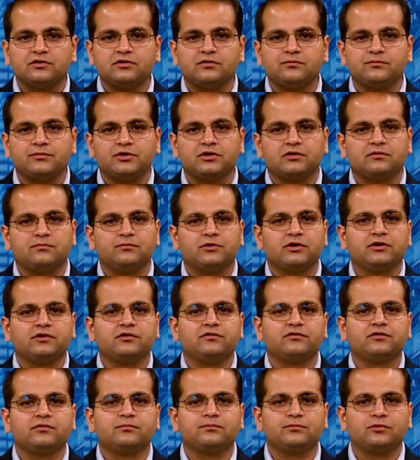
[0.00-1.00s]
made by
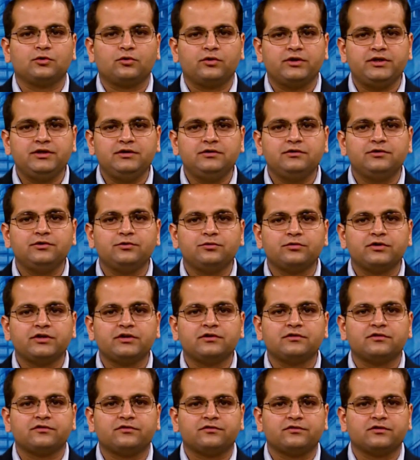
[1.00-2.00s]
his employee
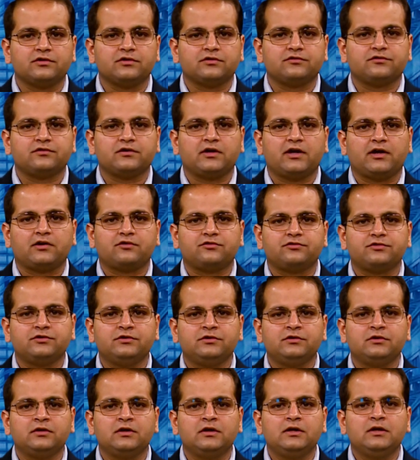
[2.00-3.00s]
during the search
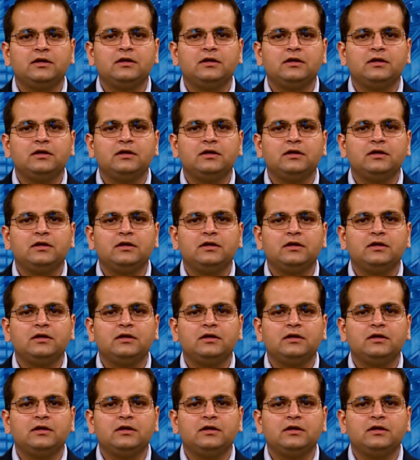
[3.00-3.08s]
action